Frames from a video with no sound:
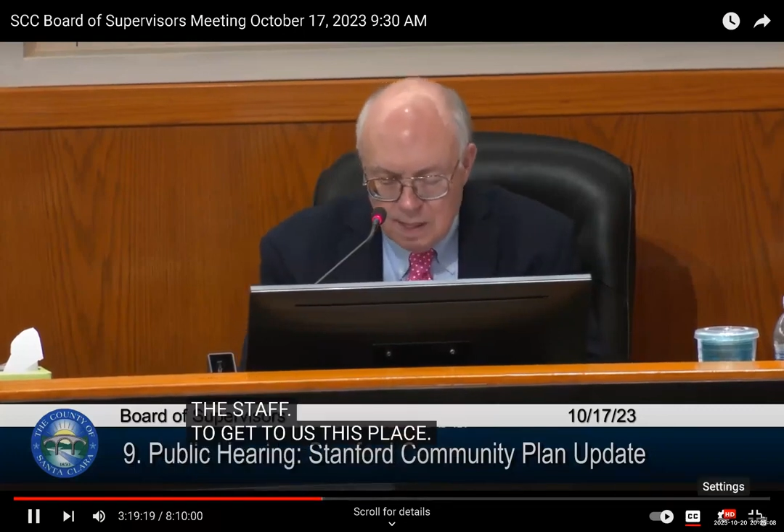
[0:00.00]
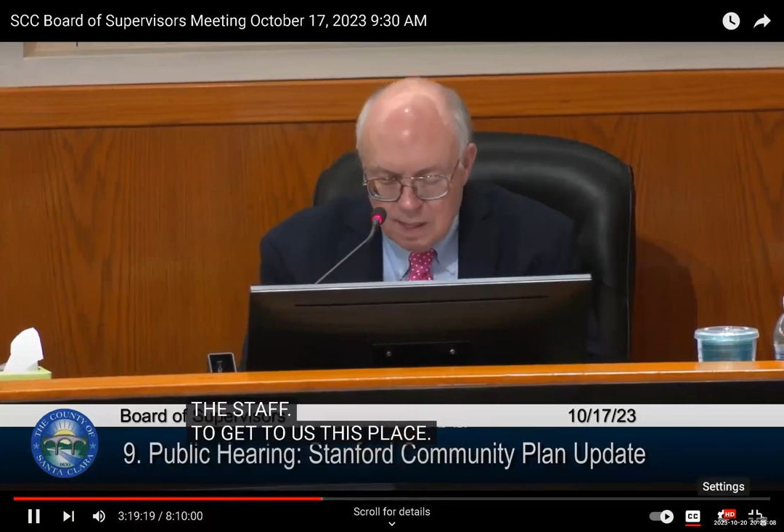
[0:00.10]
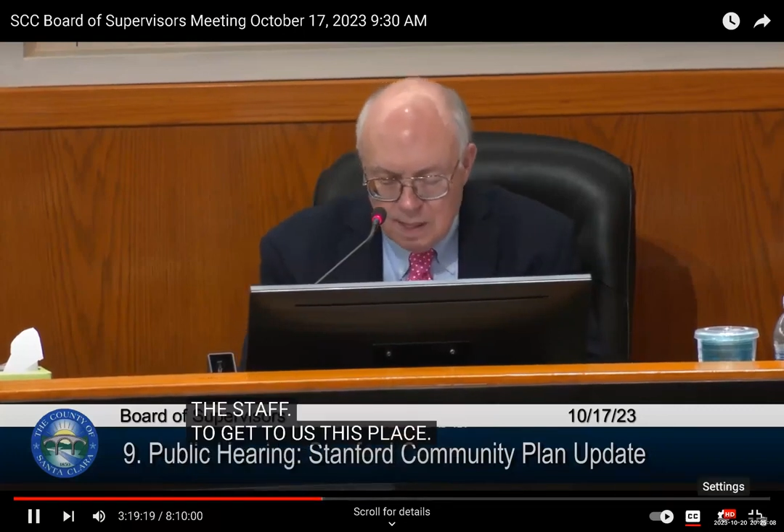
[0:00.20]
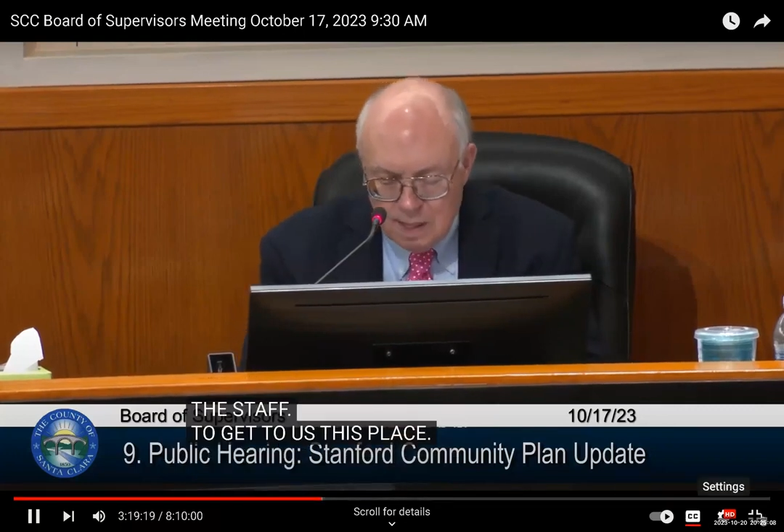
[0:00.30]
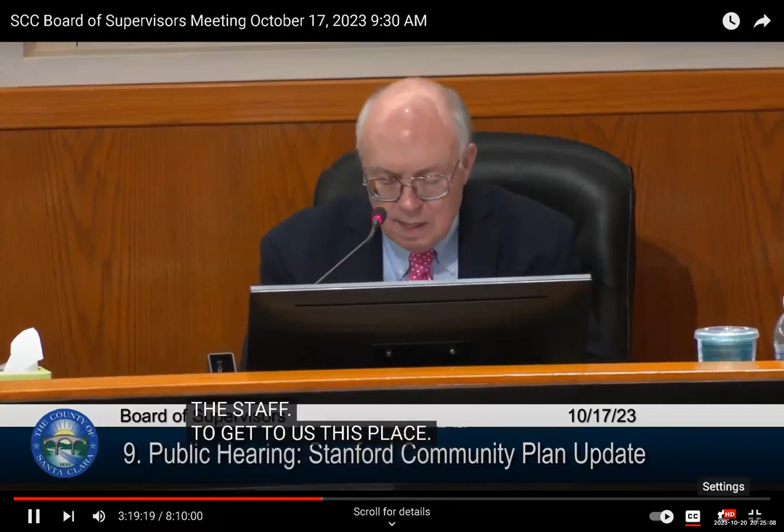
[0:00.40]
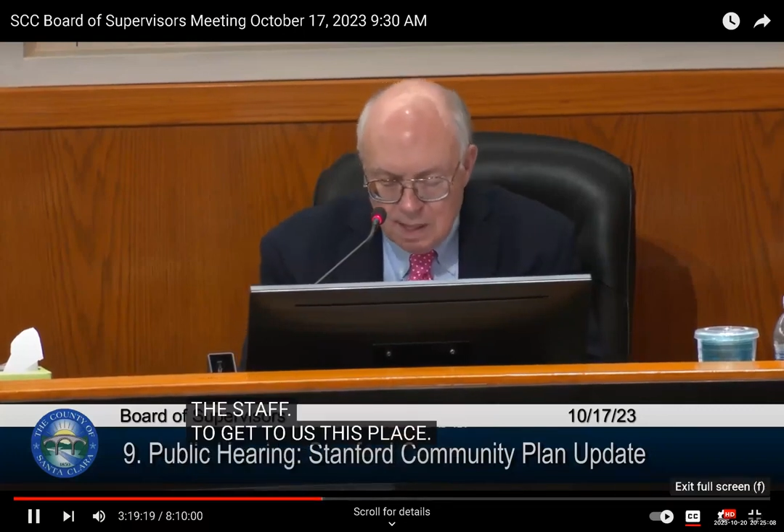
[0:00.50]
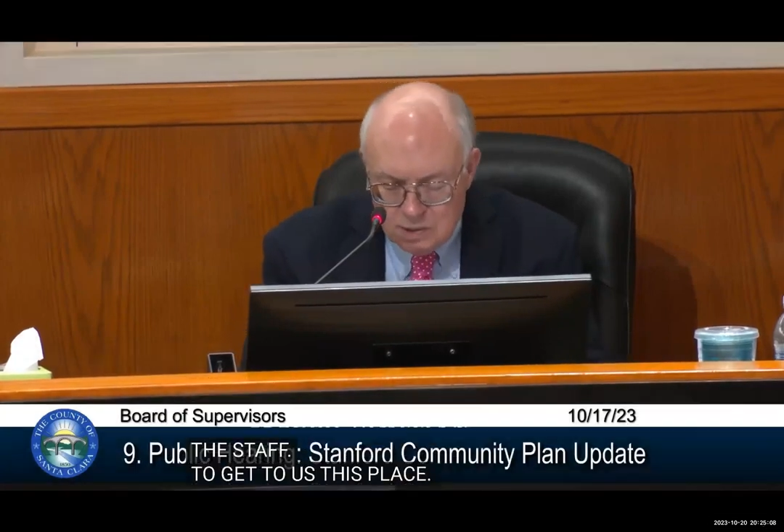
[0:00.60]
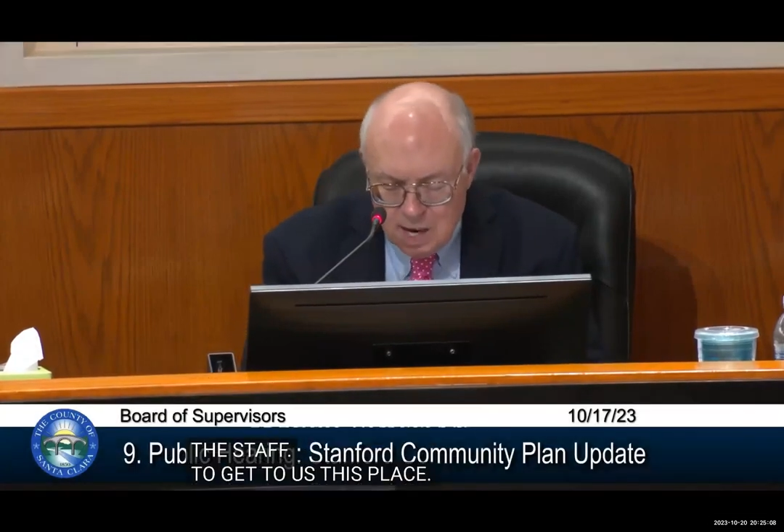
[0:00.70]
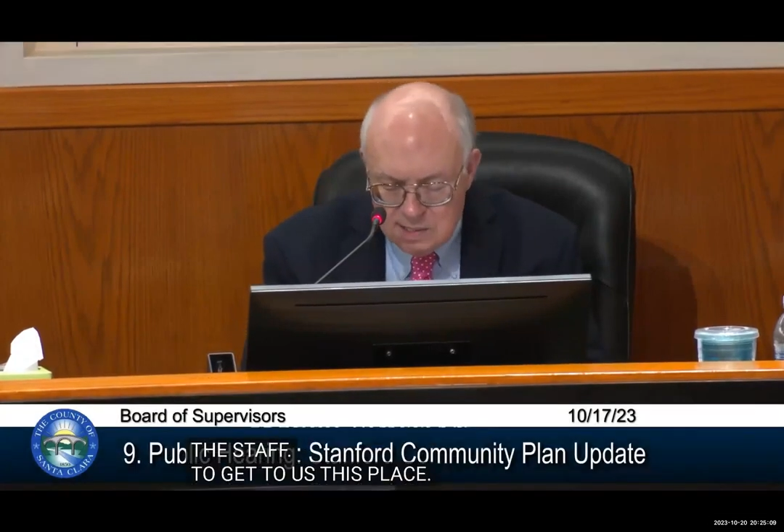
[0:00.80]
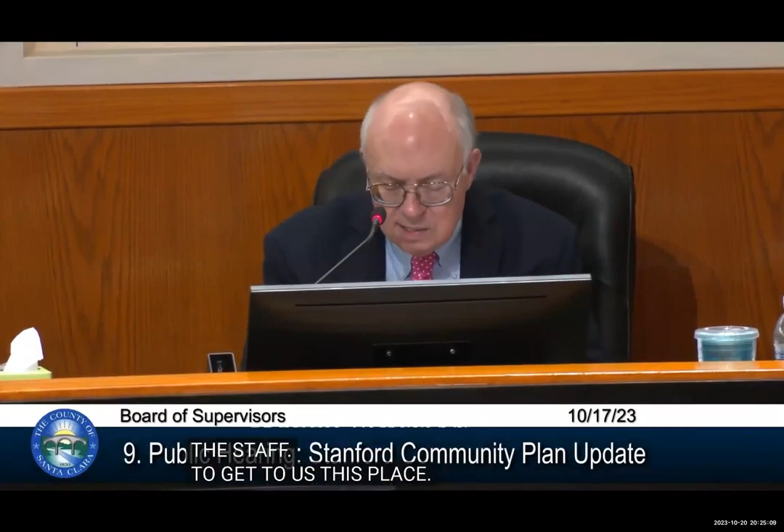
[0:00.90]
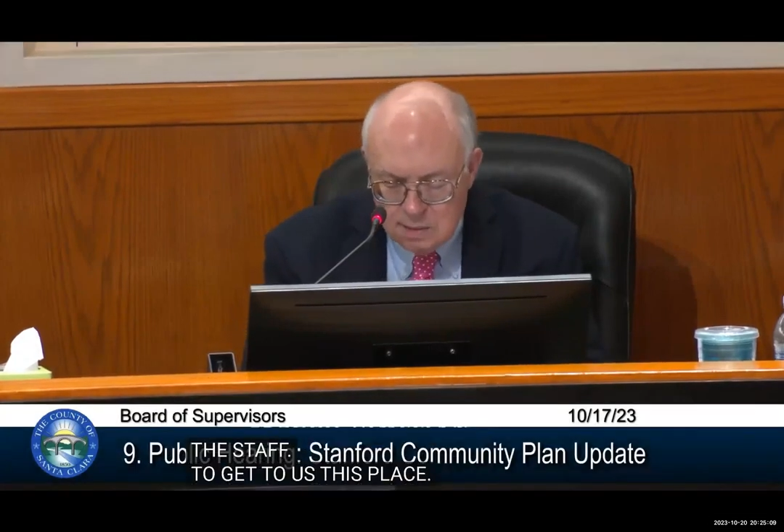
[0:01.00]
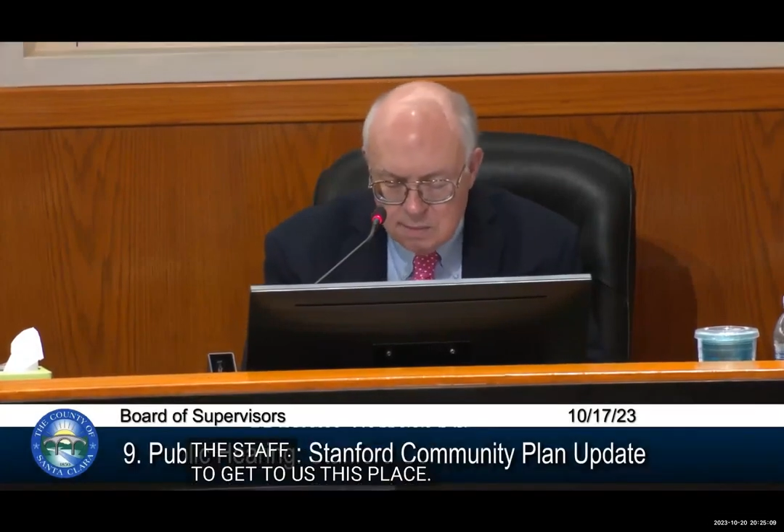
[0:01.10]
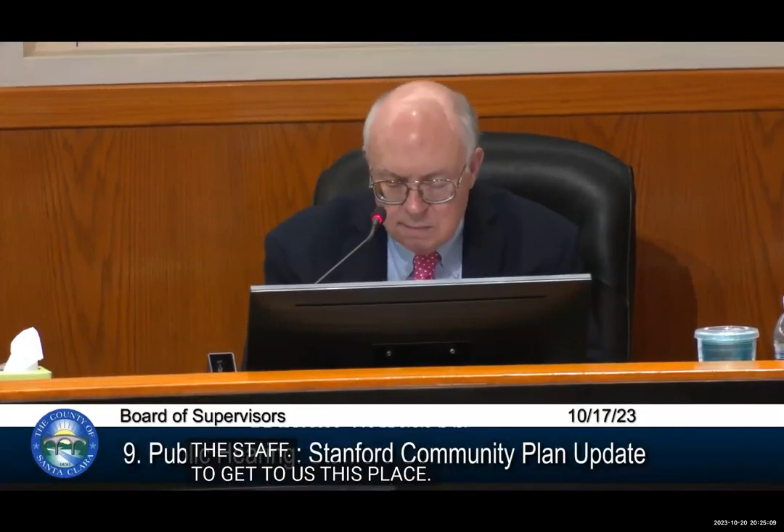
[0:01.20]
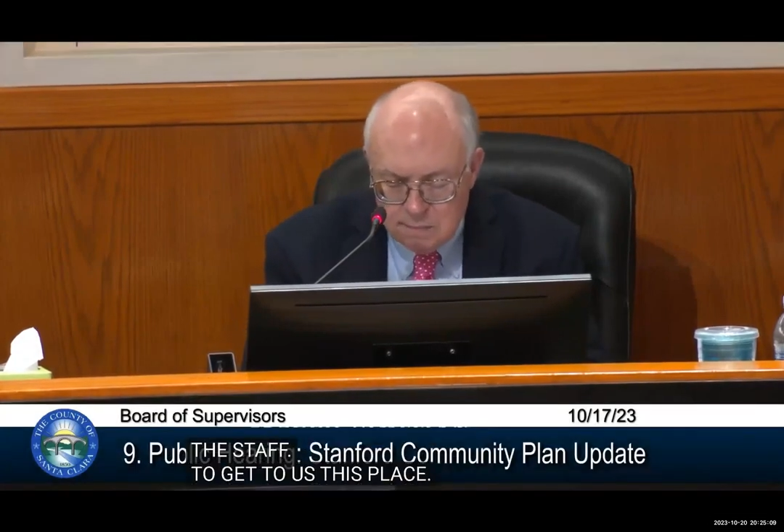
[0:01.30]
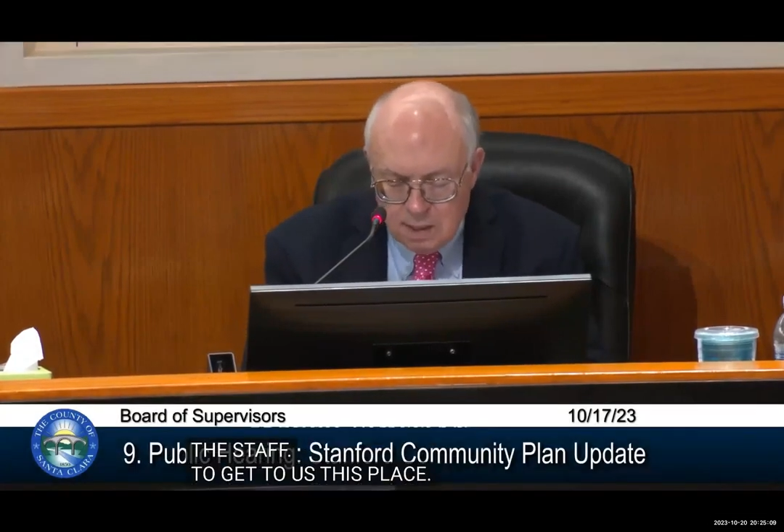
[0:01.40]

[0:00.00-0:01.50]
and postdocs.